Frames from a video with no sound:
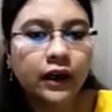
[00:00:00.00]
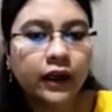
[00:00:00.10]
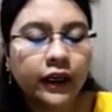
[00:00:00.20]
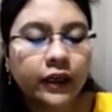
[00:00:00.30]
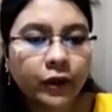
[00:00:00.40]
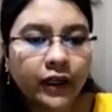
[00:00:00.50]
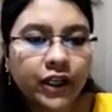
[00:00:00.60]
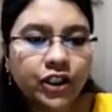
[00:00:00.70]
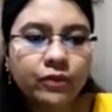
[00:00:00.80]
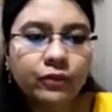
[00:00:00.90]
In
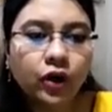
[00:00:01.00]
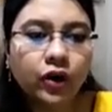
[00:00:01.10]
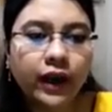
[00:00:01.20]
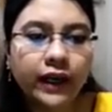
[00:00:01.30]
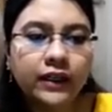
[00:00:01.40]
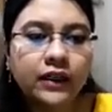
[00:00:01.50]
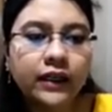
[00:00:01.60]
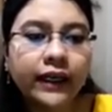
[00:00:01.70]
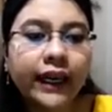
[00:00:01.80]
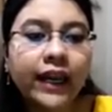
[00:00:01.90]
potassium chloride,
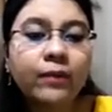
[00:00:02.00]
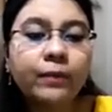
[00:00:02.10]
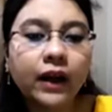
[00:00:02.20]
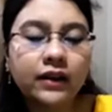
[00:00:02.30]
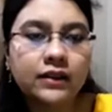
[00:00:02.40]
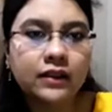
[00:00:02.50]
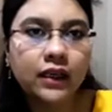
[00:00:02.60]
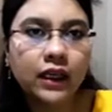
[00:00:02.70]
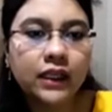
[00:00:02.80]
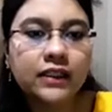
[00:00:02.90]
K plus
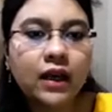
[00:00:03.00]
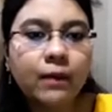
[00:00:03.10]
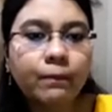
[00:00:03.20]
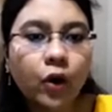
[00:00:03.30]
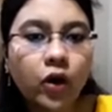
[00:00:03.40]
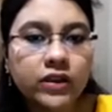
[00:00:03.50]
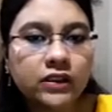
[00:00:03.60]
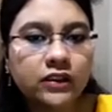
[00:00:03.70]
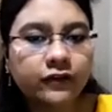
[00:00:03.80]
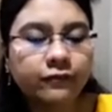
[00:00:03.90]
is the
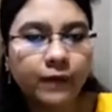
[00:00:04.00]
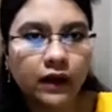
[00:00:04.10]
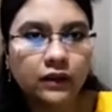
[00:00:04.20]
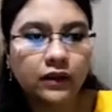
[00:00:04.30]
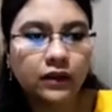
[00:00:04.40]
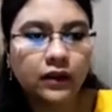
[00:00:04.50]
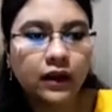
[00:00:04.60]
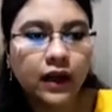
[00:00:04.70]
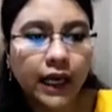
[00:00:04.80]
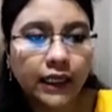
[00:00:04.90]
positive part
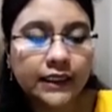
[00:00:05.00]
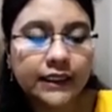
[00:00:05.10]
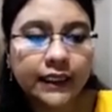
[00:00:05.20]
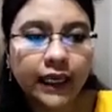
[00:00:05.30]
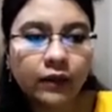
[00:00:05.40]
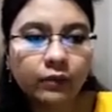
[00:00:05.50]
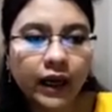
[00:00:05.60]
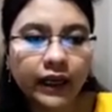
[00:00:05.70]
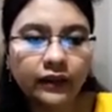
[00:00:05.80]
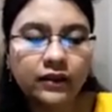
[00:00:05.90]
and Cl
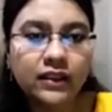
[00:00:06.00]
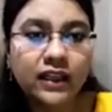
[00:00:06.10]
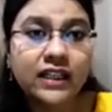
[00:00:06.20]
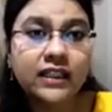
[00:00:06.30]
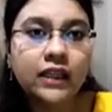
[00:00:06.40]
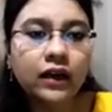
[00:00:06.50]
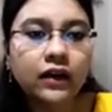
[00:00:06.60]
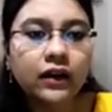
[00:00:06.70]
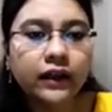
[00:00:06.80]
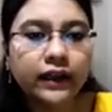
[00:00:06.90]
minus is the
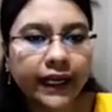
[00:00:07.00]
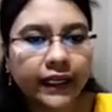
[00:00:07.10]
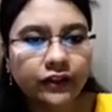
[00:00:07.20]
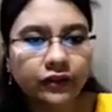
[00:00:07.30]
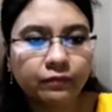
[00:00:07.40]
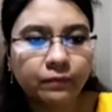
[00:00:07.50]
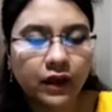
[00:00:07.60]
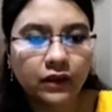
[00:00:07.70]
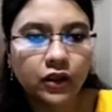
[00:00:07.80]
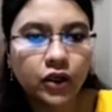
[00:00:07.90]
negative part.
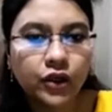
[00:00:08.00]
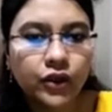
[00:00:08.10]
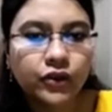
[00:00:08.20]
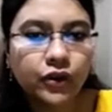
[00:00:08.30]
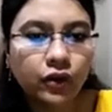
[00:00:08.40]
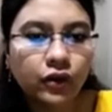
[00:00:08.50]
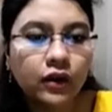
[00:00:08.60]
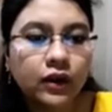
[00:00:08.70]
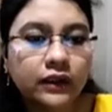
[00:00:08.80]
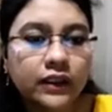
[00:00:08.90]
So,
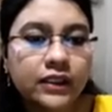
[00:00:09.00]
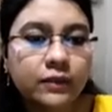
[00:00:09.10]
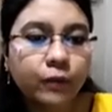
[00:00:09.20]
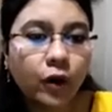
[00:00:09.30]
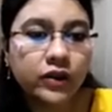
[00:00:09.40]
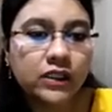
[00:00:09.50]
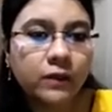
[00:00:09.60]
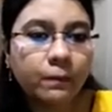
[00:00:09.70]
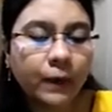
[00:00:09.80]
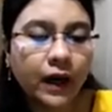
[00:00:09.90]
this positive
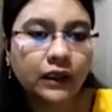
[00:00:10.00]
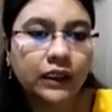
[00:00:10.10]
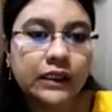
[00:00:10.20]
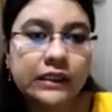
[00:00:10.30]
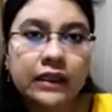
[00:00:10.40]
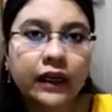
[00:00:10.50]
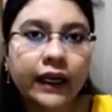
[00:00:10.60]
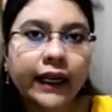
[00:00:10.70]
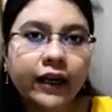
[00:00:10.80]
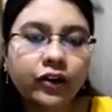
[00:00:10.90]
part is the
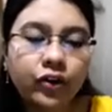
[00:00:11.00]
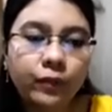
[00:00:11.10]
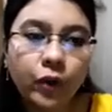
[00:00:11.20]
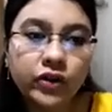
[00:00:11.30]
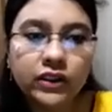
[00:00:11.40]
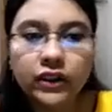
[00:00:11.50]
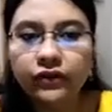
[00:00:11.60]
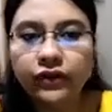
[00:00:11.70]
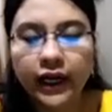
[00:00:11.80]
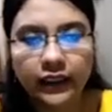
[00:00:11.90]
electropositive
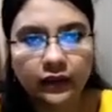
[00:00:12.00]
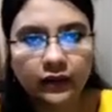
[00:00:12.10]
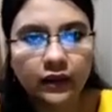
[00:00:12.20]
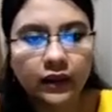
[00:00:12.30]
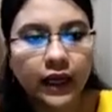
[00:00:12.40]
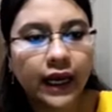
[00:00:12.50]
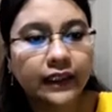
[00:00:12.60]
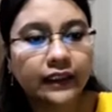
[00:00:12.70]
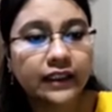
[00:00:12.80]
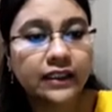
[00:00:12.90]
radical
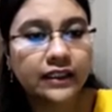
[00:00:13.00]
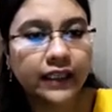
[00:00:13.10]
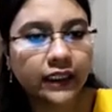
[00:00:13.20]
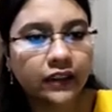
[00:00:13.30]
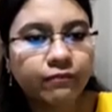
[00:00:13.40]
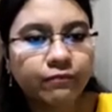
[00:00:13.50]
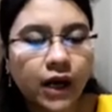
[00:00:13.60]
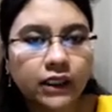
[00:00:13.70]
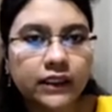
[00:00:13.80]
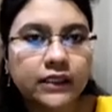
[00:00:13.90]
and this negative
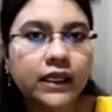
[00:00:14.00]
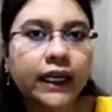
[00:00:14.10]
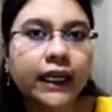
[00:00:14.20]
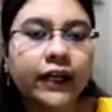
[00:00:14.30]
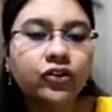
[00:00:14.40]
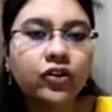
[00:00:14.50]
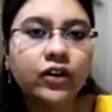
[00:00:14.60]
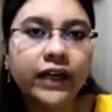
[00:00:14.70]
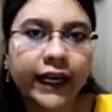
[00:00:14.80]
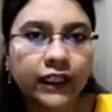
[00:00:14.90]
part is the
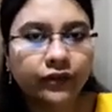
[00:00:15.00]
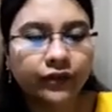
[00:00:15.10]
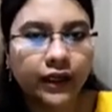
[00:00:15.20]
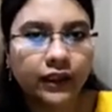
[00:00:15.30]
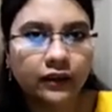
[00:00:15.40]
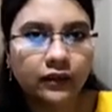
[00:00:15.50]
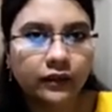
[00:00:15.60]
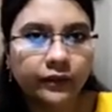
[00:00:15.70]
electronegative radical.